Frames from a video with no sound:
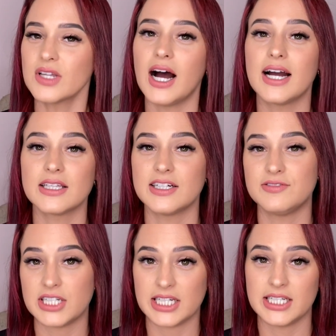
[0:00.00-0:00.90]
I
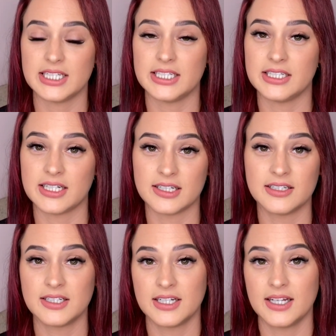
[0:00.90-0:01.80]
lived in
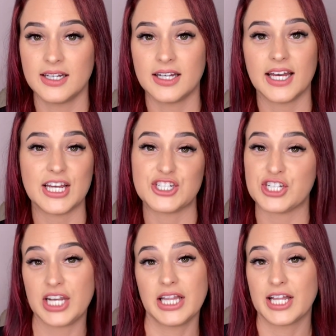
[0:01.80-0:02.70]
a
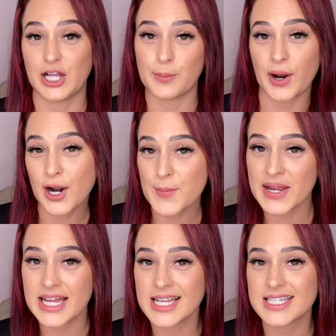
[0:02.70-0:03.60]
shitty little
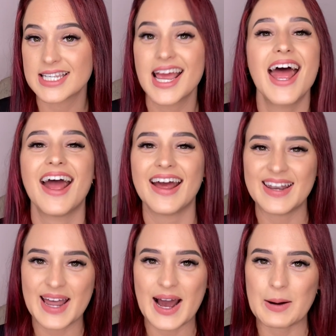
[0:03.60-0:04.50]
apartment and
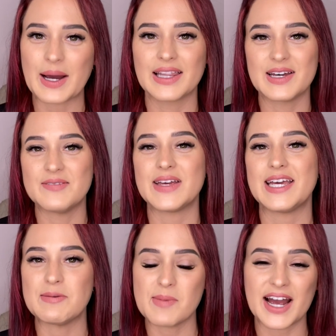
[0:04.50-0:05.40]
now I live
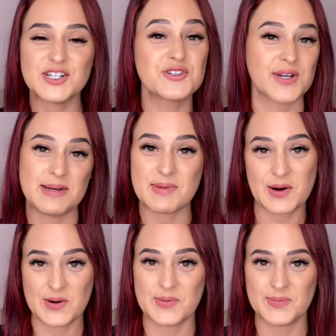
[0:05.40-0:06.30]
in my dream
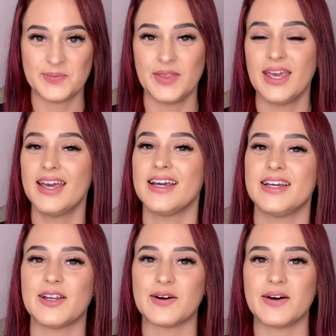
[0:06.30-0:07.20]
home, you
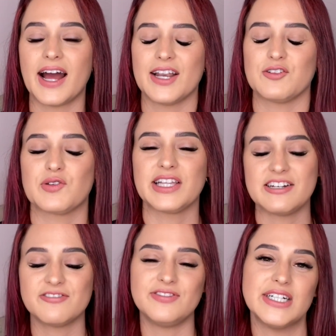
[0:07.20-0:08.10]
know, and really
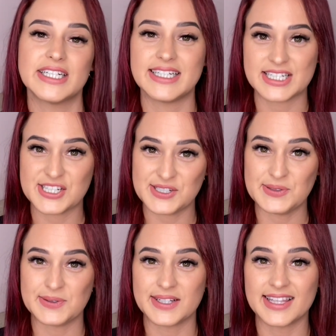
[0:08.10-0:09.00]
feel
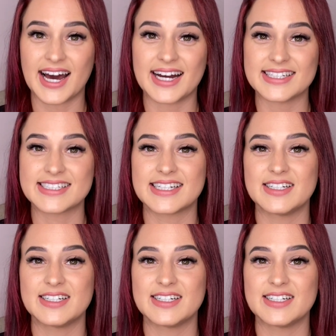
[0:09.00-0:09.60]
into that